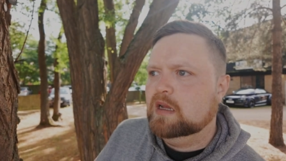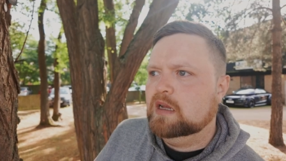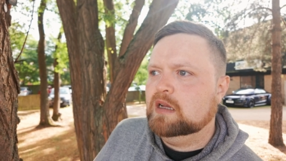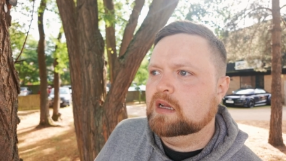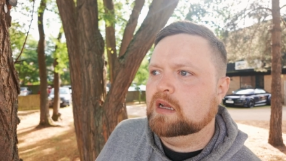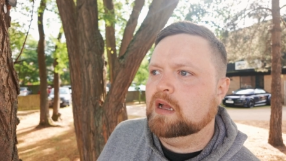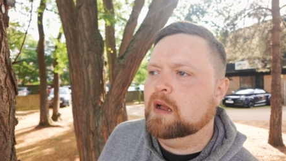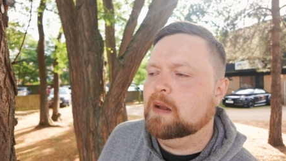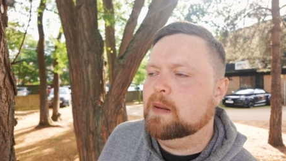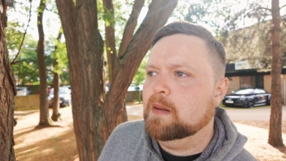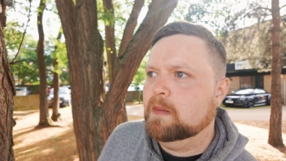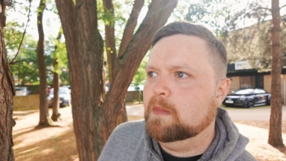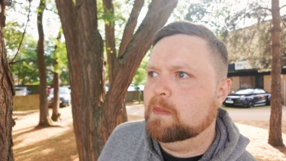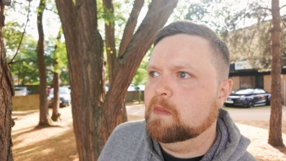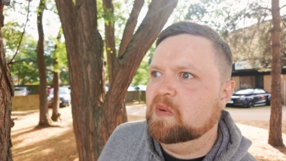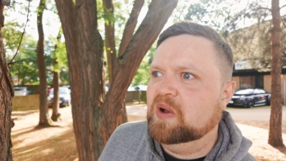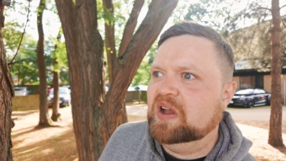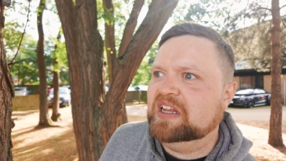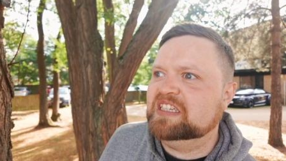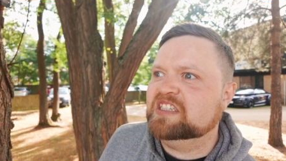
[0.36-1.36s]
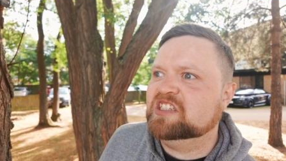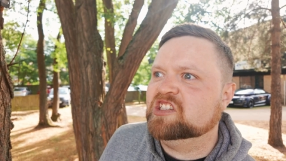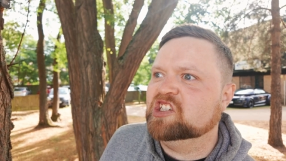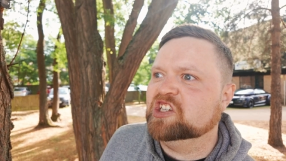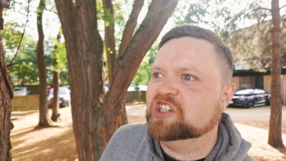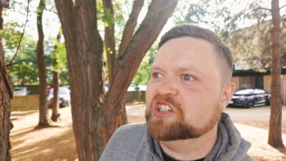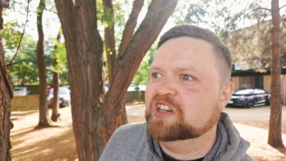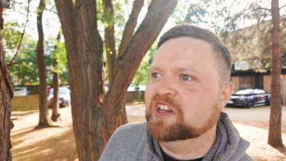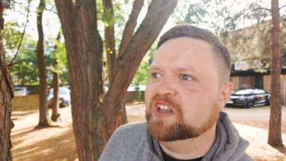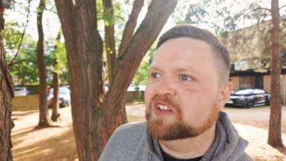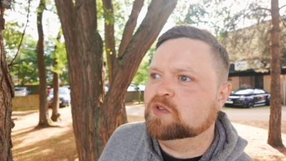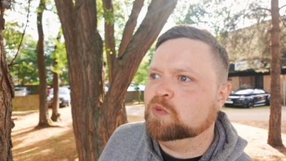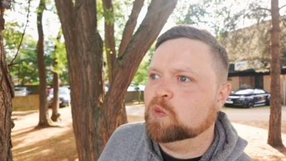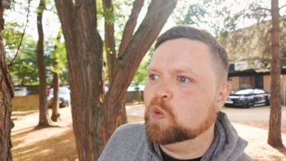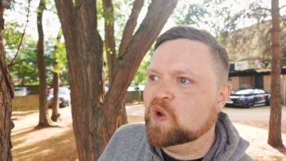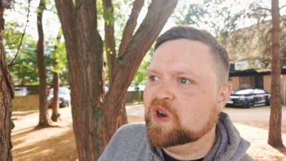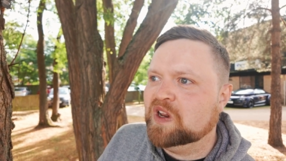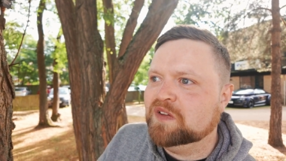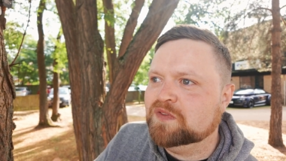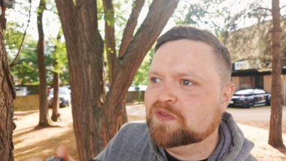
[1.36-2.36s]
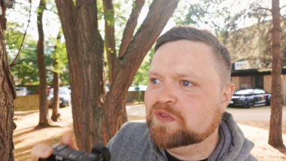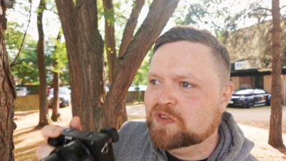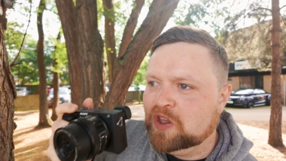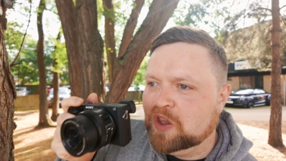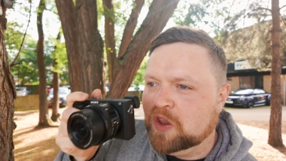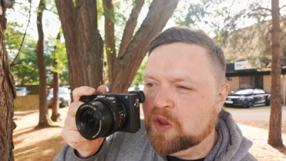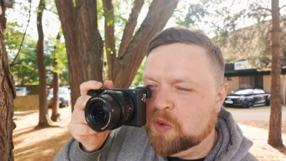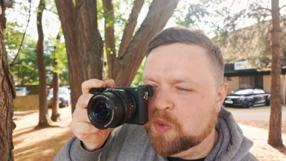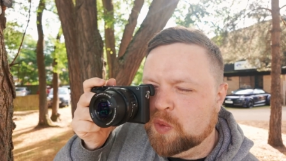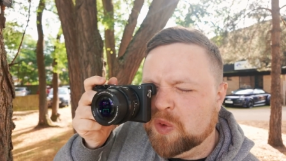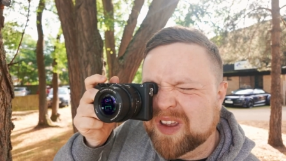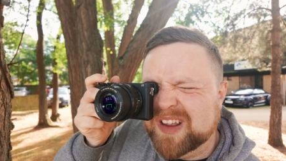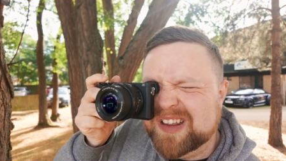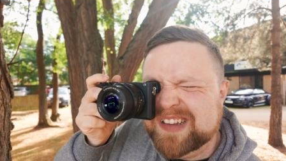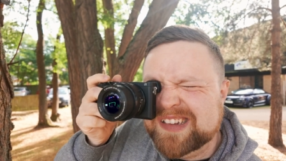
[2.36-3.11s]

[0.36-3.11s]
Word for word: Oh, my goodness, what a view.